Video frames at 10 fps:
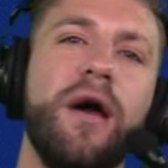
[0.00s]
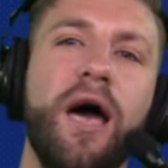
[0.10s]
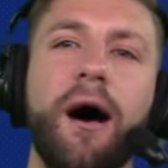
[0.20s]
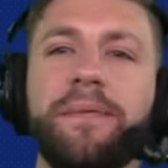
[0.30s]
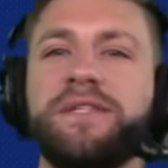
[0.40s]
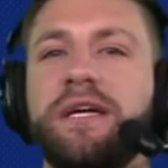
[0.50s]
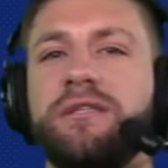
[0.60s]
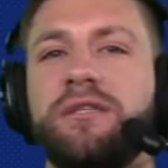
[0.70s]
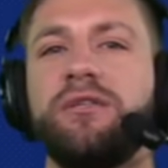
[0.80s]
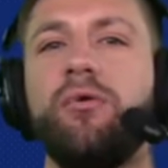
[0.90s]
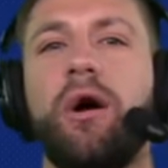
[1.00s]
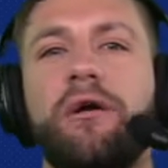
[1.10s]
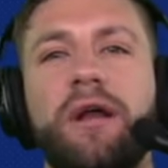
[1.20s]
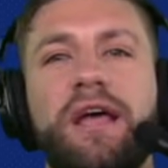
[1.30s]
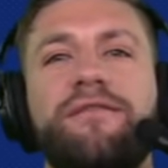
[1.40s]
Help us get to
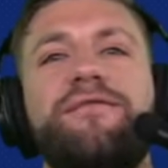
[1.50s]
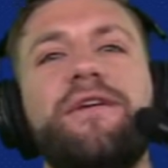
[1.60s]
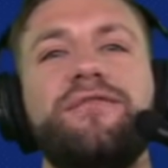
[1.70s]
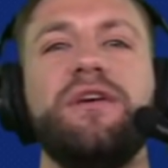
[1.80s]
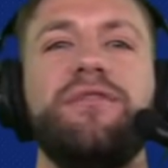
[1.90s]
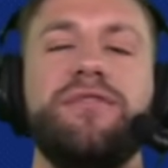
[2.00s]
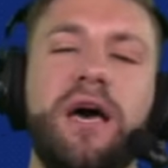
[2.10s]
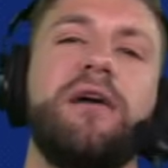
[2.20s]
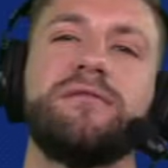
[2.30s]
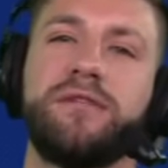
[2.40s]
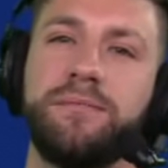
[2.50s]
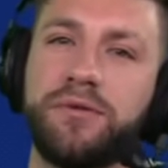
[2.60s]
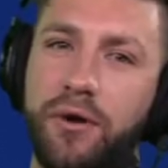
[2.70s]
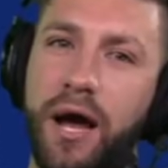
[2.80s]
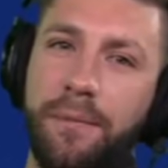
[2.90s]
250,000
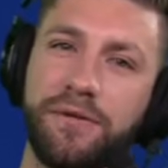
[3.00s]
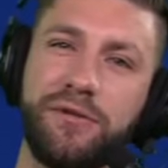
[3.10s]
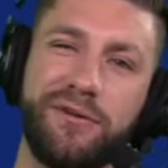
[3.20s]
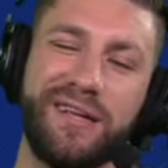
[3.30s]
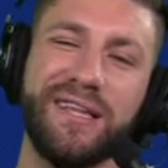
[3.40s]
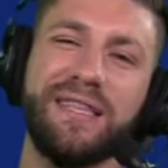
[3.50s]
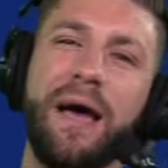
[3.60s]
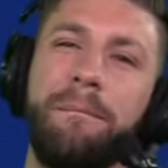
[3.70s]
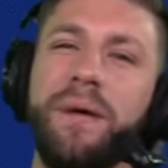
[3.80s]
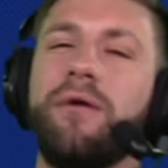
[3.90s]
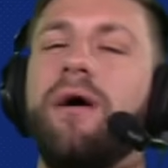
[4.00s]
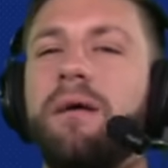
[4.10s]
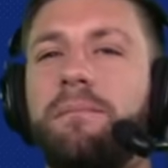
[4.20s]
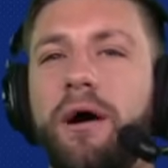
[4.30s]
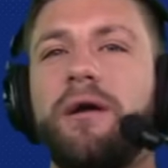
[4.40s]
subscribers. So click that big
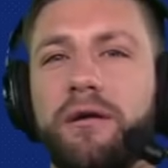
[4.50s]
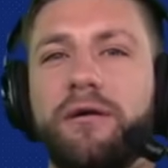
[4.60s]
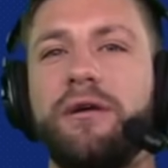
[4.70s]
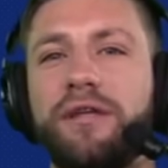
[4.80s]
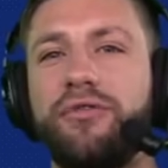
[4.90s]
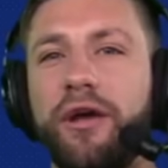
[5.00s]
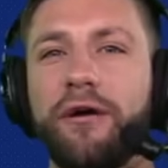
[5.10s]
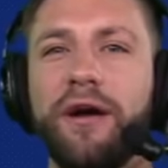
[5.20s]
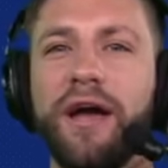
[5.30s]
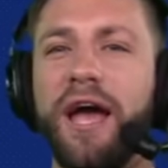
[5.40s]
red button underneath here.